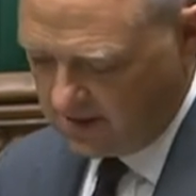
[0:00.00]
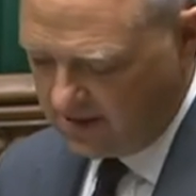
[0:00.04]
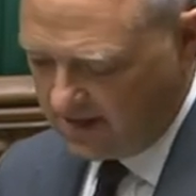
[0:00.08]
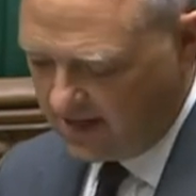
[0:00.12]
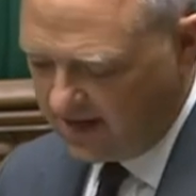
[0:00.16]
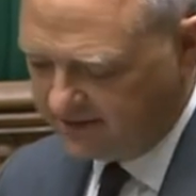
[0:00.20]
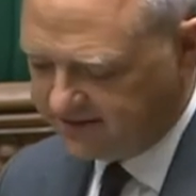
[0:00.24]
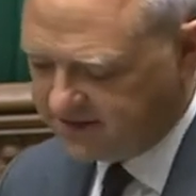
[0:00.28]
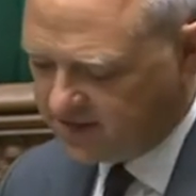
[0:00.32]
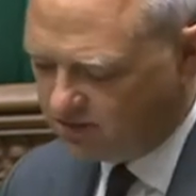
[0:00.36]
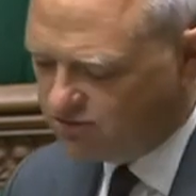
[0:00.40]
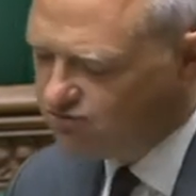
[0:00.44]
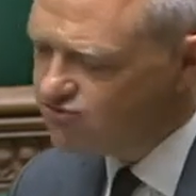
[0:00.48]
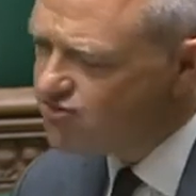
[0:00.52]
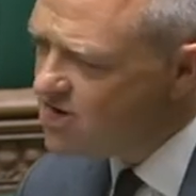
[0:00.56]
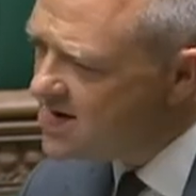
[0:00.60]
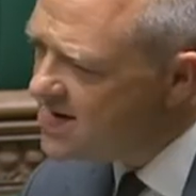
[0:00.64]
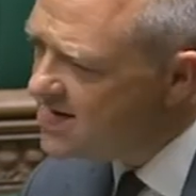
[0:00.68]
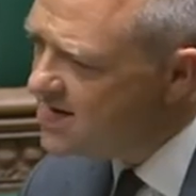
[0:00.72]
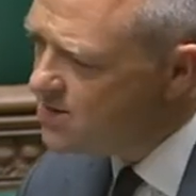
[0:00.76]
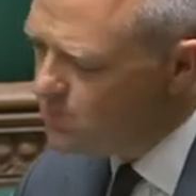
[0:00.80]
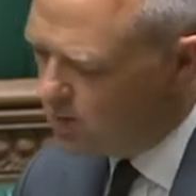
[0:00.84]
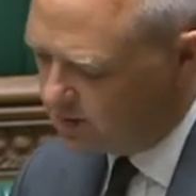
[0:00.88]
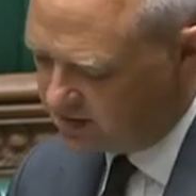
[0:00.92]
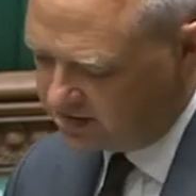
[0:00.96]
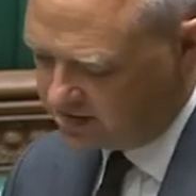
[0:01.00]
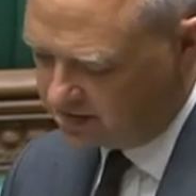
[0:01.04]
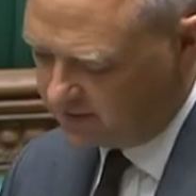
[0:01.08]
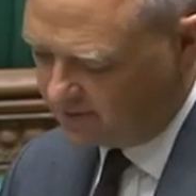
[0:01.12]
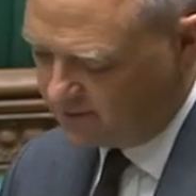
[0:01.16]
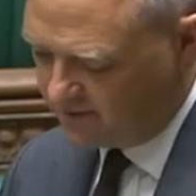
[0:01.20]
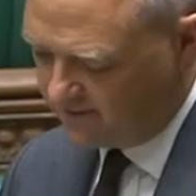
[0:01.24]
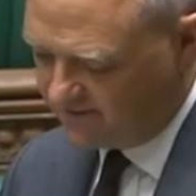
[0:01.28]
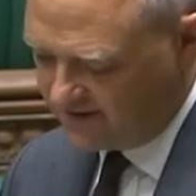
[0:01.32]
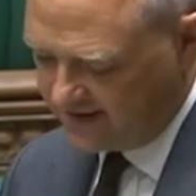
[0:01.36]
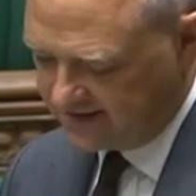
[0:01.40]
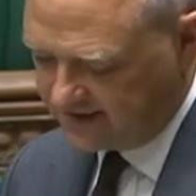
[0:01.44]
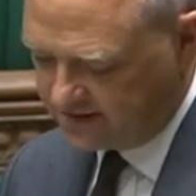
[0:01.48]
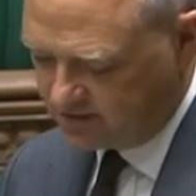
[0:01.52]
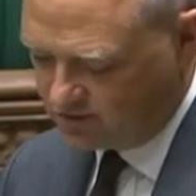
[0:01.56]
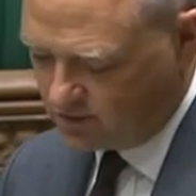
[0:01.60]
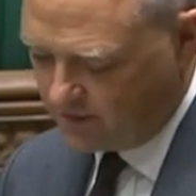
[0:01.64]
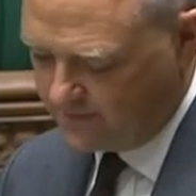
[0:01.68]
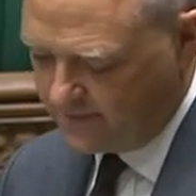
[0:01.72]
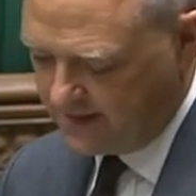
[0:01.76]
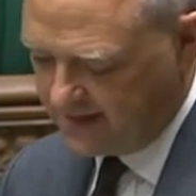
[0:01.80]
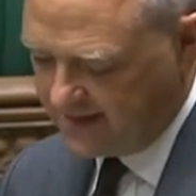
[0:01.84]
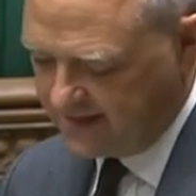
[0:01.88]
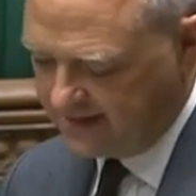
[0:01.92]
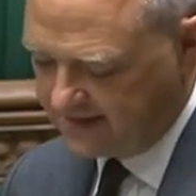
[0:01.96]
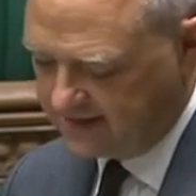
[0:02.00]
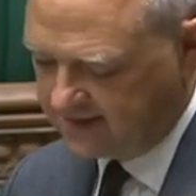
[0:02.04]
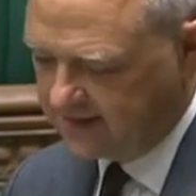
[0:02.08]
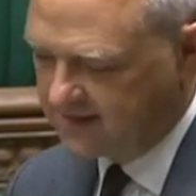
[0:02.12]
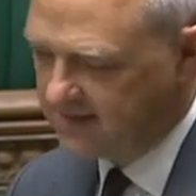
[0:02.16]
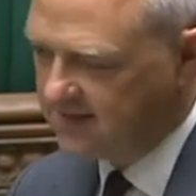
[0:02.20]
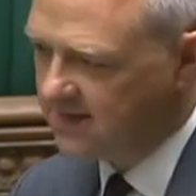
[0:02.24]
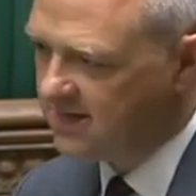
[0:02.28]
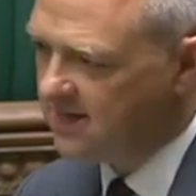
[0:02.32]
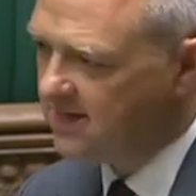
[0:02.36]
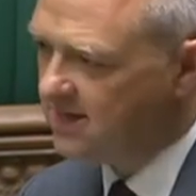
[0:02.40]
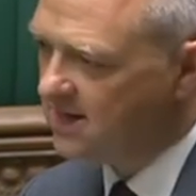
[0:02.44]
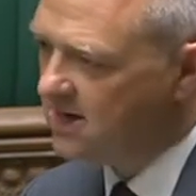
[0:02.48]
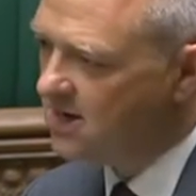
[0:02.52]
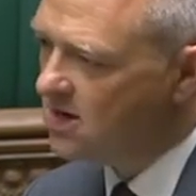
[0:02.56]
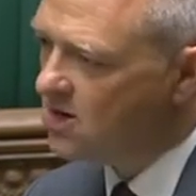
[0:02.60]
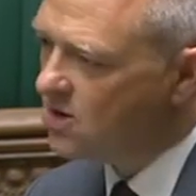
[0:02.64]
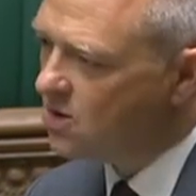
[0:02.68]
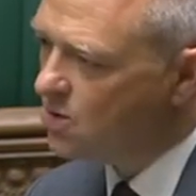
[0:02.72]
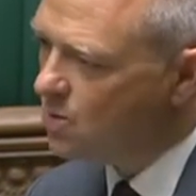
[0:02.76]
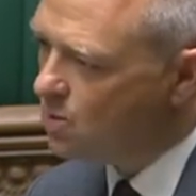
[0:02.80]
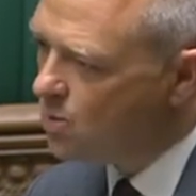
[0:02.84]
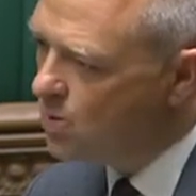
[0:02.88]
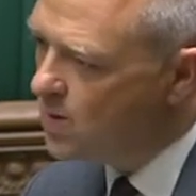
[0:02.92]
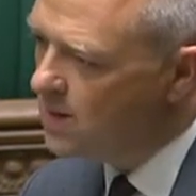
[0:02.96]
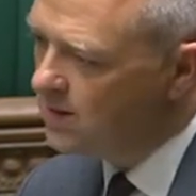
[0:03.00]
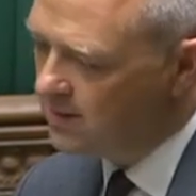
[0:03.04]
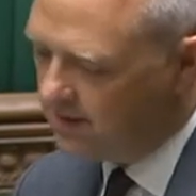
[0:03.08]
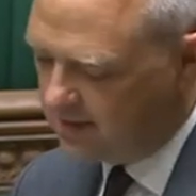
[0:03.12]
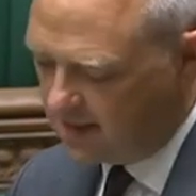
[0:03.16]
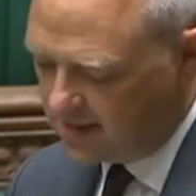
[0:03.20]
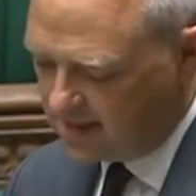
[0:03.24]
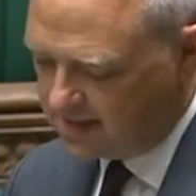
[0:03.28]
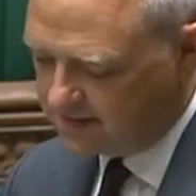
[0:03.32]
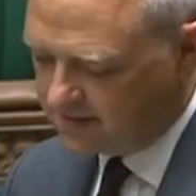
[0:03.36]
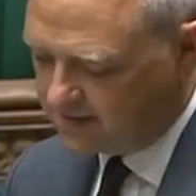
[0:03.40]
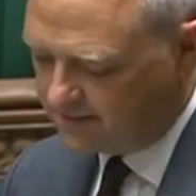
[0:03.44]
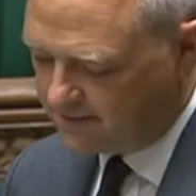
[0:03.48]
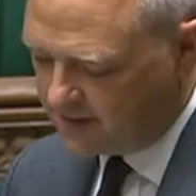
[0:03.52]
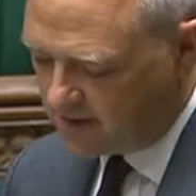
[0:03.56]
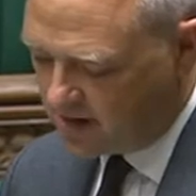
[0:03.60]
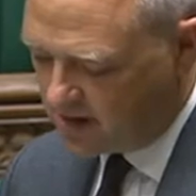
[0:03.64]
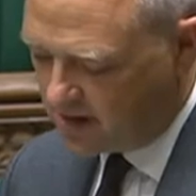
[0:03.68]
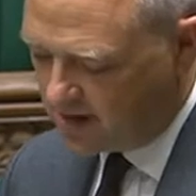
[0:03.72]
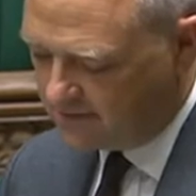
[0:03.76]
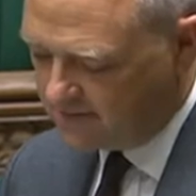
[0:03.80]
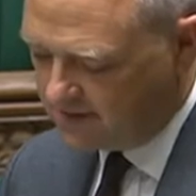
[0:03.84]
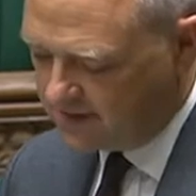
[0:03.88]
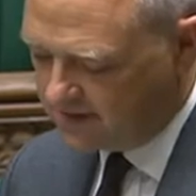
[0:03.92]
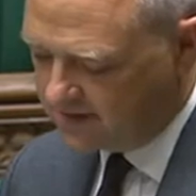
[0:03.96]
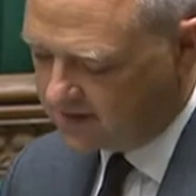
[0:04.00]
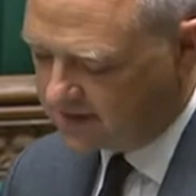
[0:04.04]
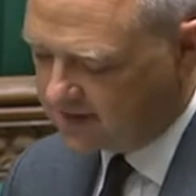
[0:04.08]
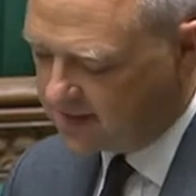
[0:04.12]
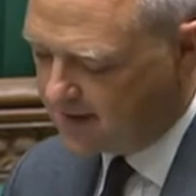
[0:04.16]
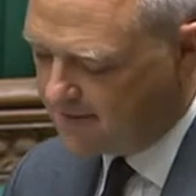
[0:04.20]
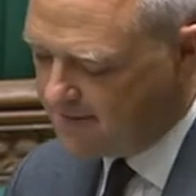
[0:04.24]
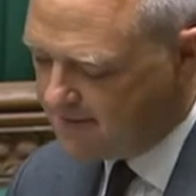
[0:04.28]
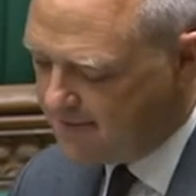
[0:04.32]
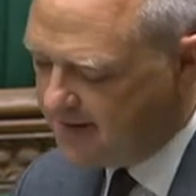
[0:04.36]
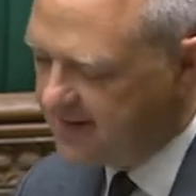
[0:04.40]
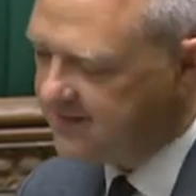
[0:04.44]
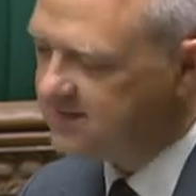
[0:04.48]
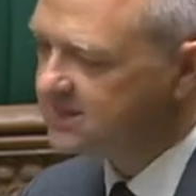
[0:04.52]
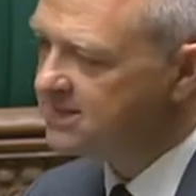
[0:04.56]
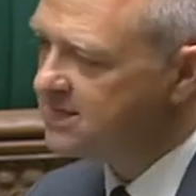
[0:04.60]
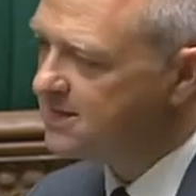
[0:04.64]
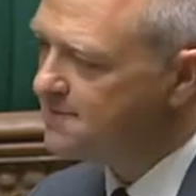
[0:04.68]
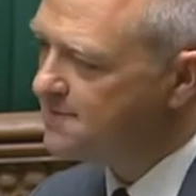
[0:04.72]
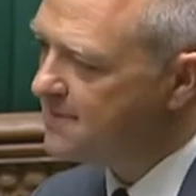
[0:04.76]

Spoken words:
If she really wants to prevent a repeat, will her department commit to